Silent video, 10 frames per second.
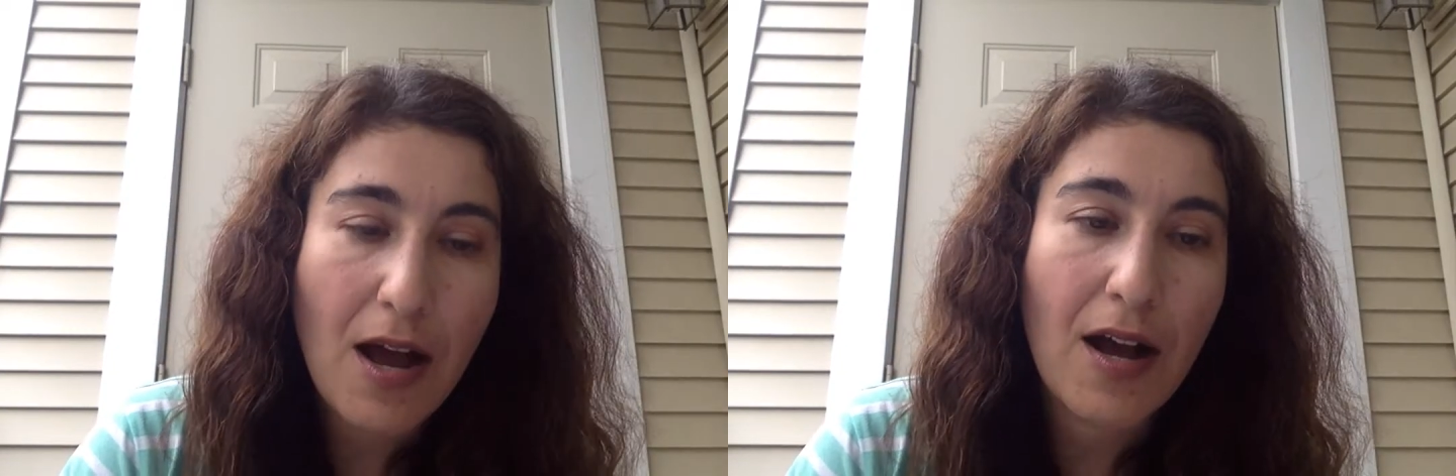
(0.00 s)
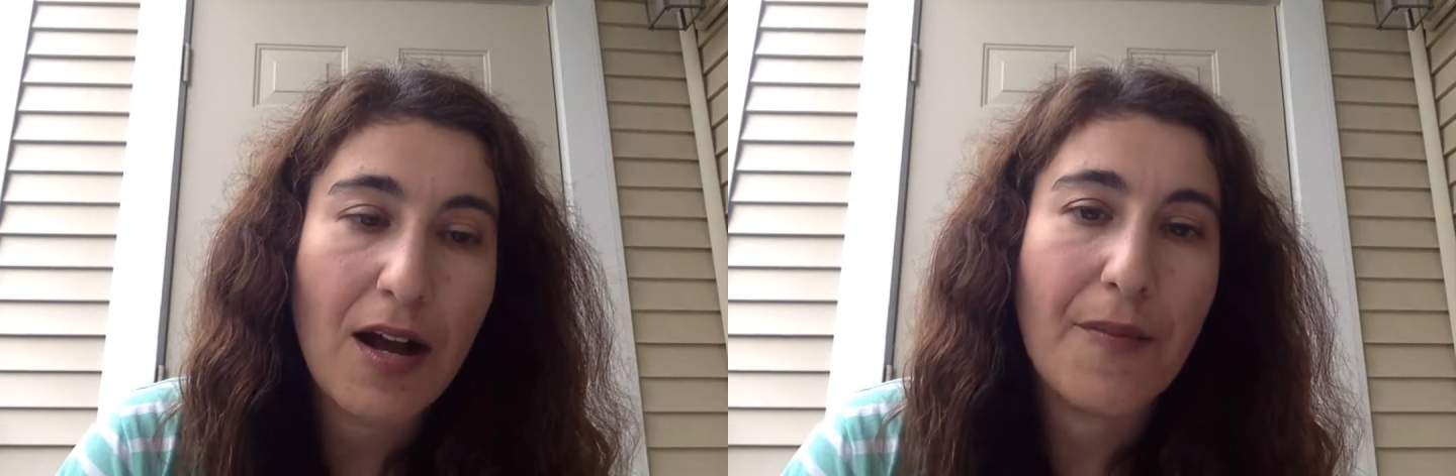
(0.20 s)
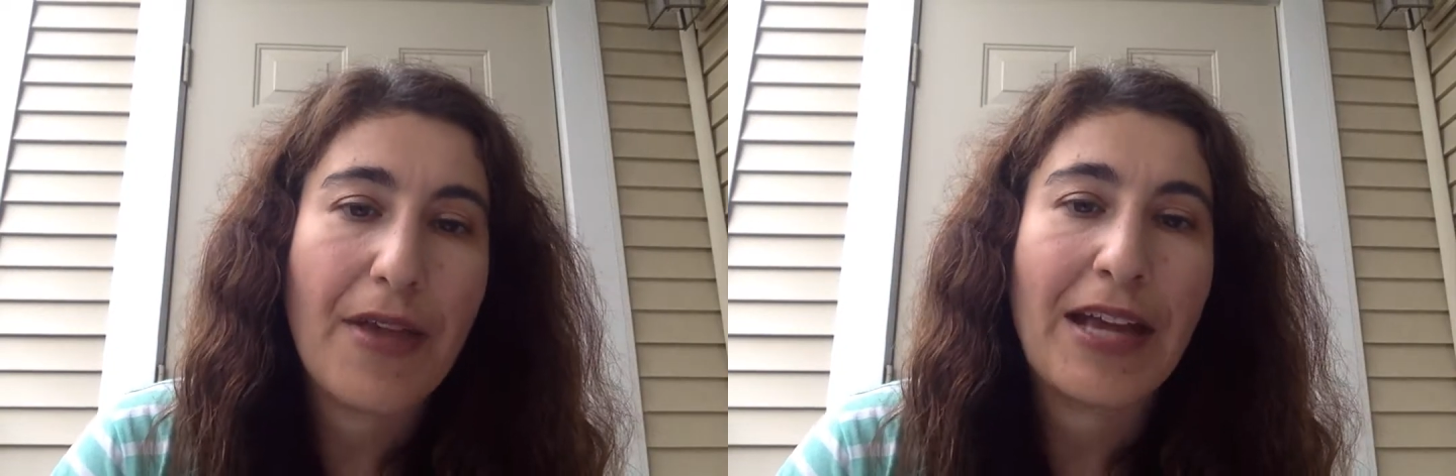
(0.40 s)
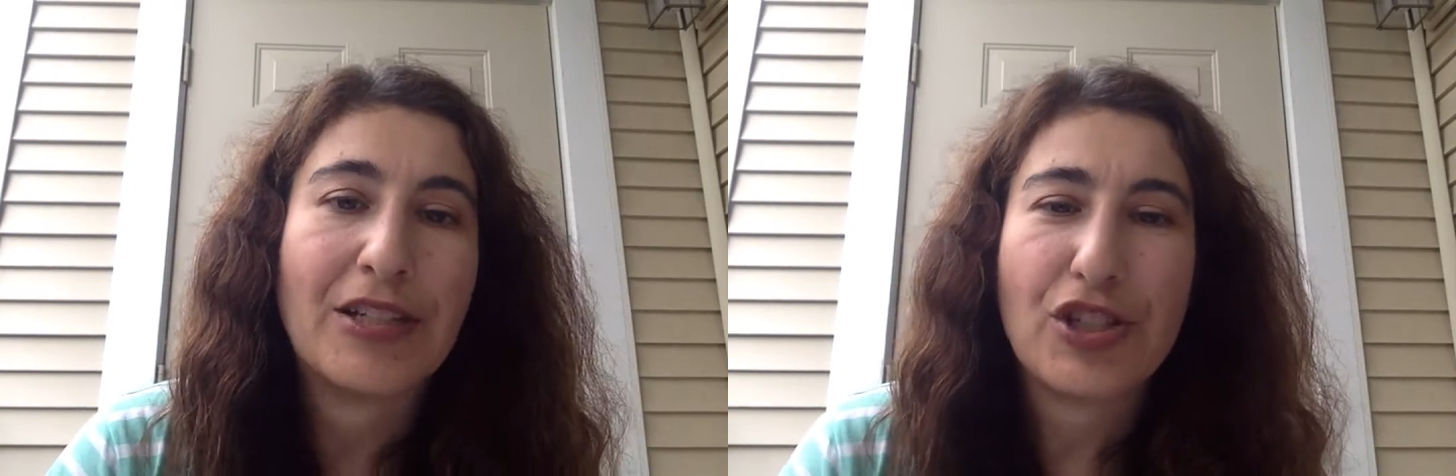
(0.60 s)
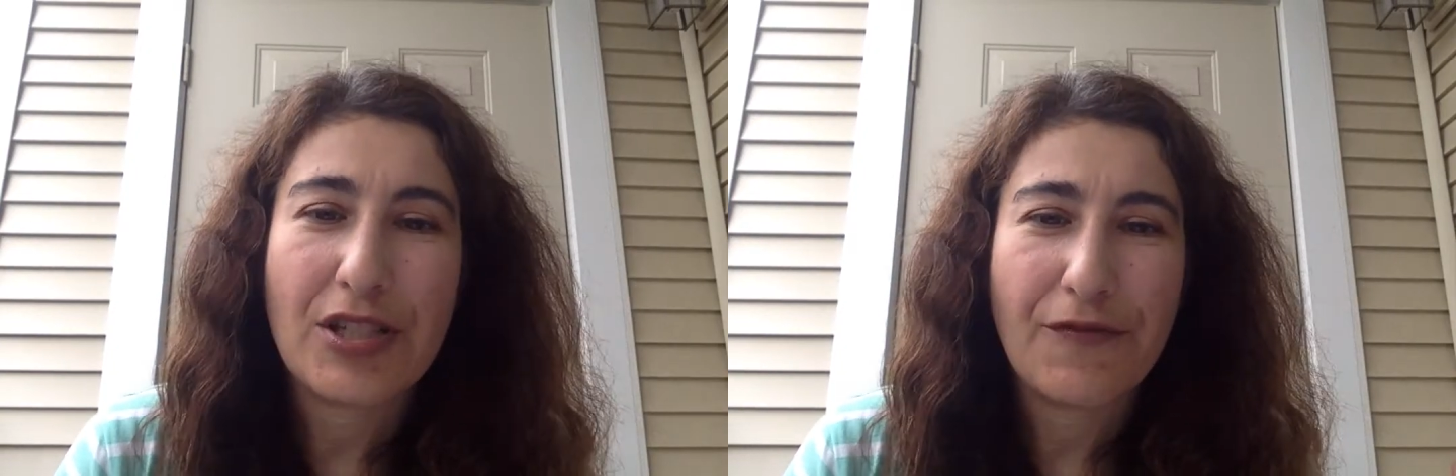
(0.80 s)
Uh, and
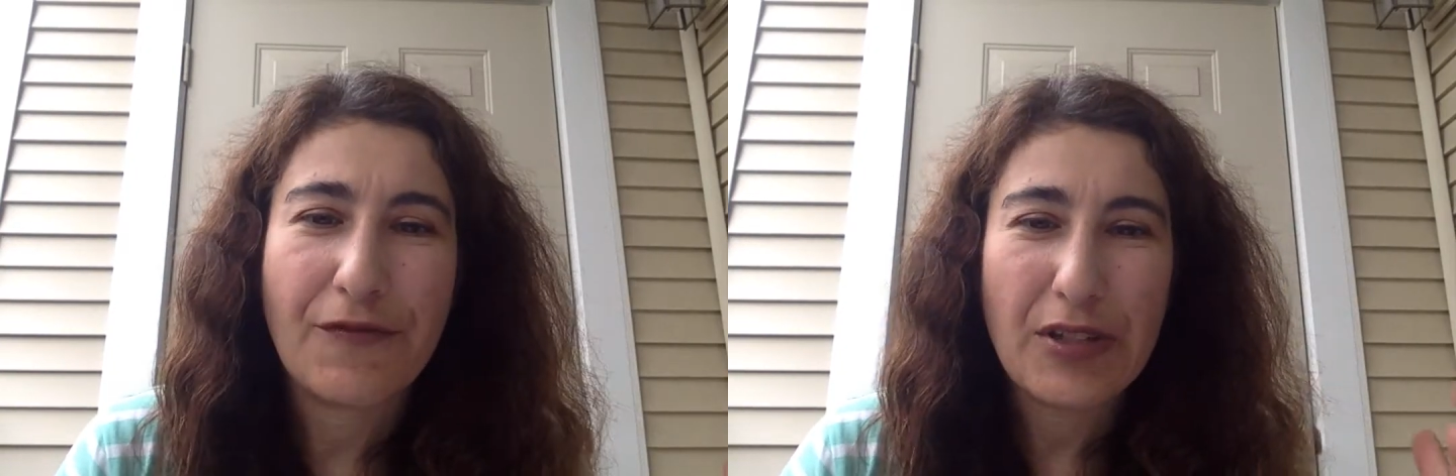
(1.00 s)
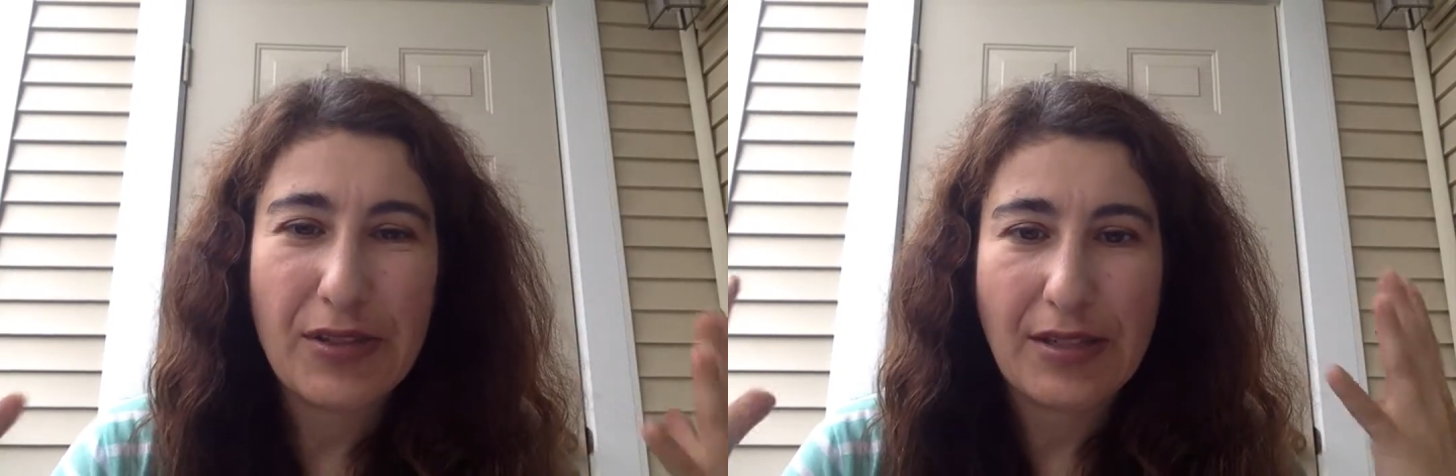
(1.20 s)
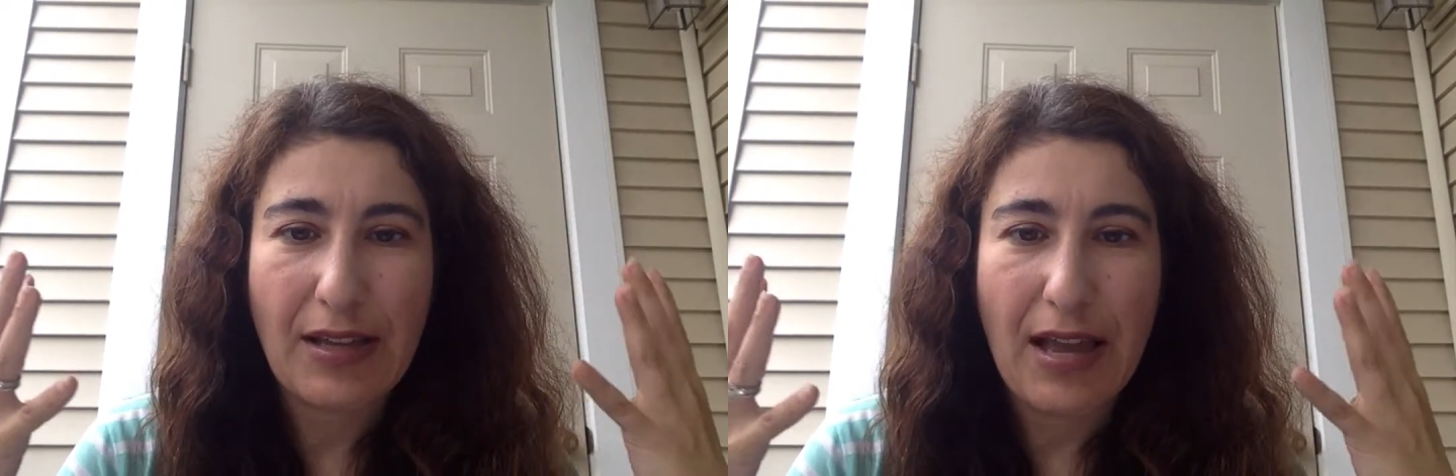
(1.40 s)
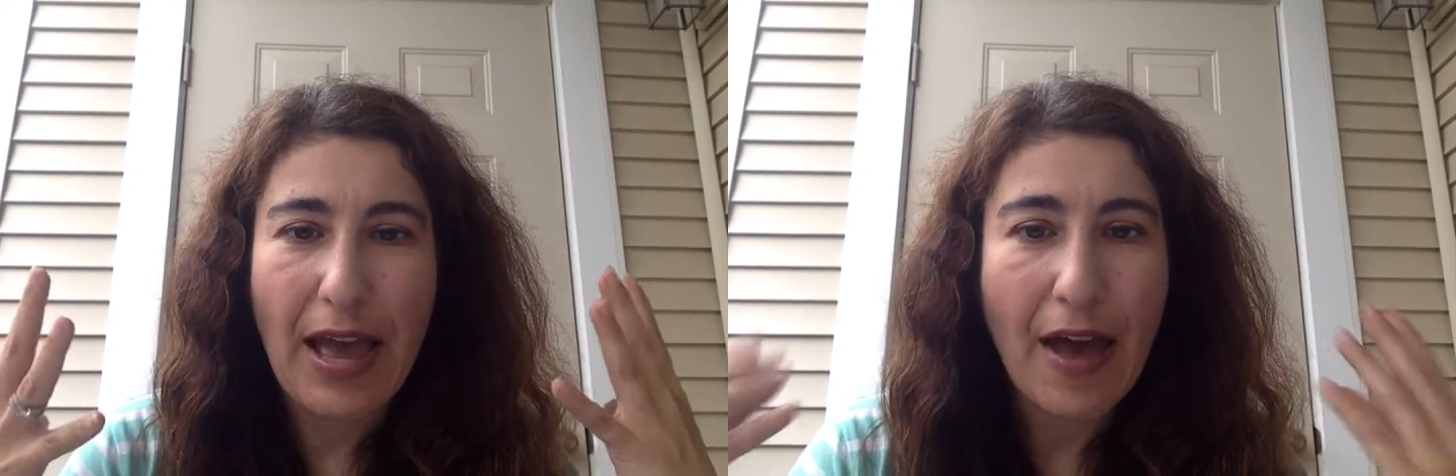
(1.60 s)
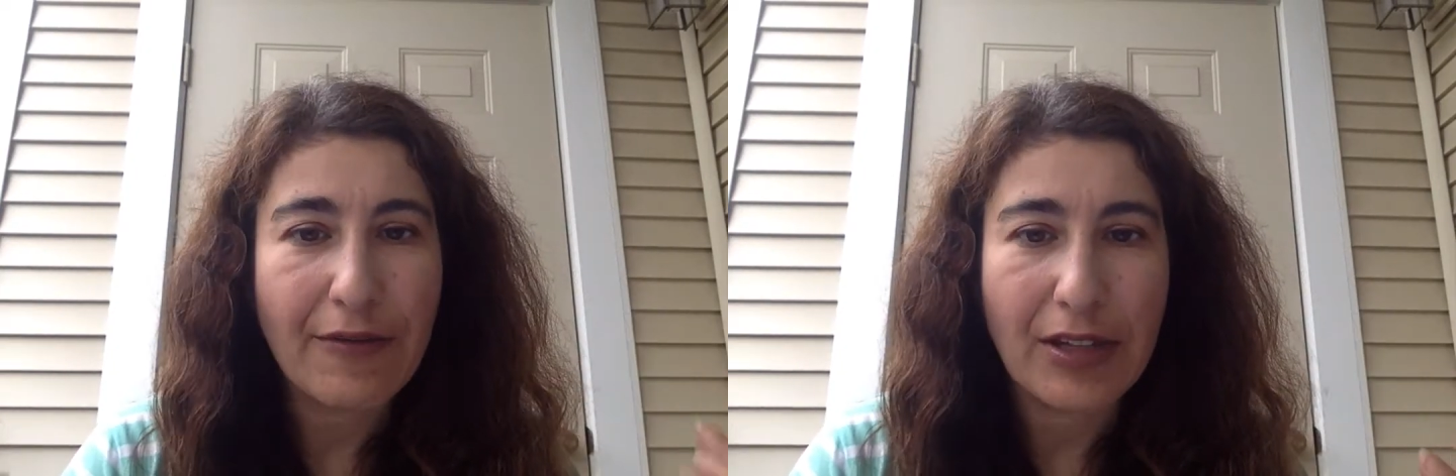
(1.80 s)
it just feels
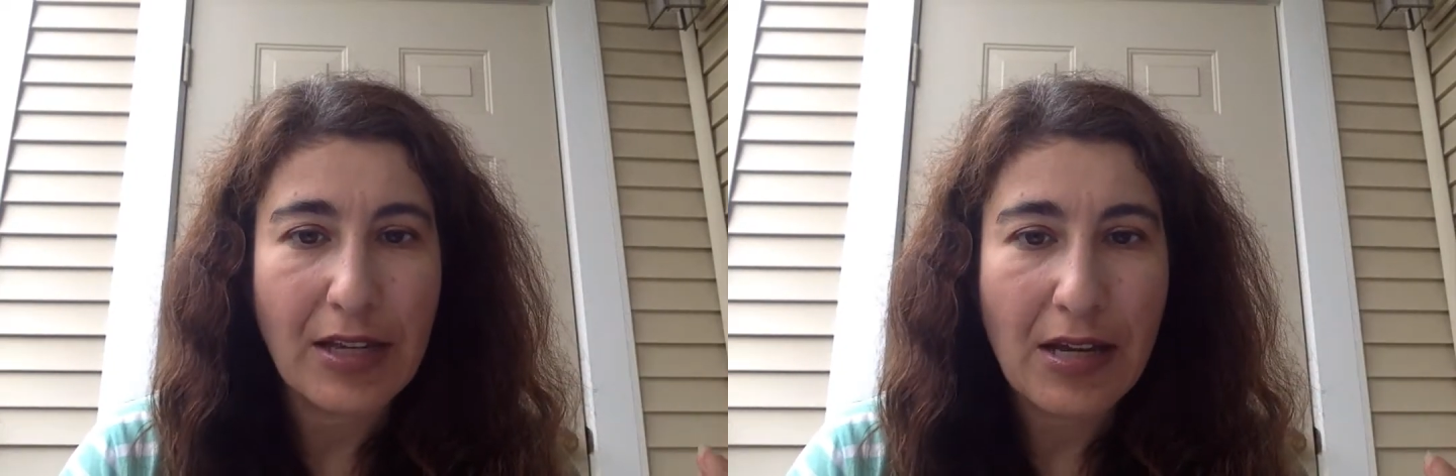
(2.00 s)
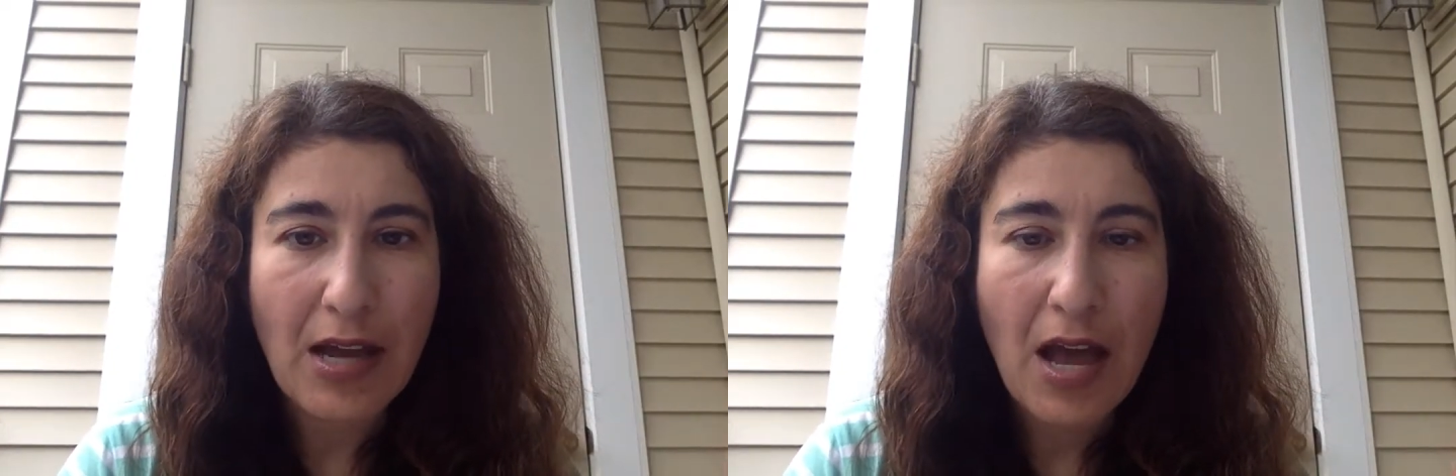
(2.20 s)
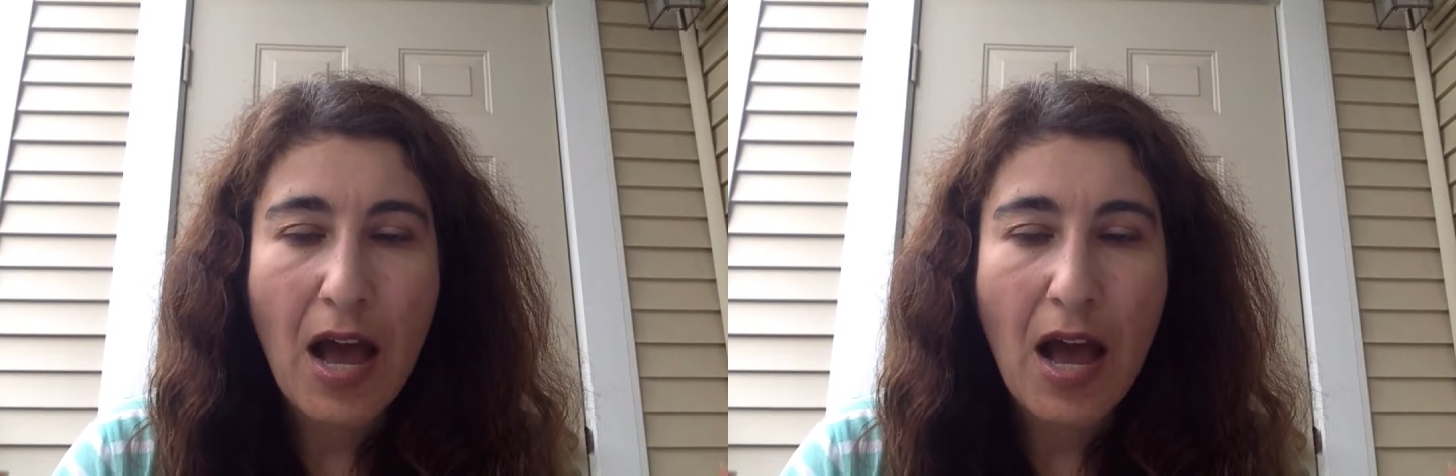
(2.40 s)
heavy.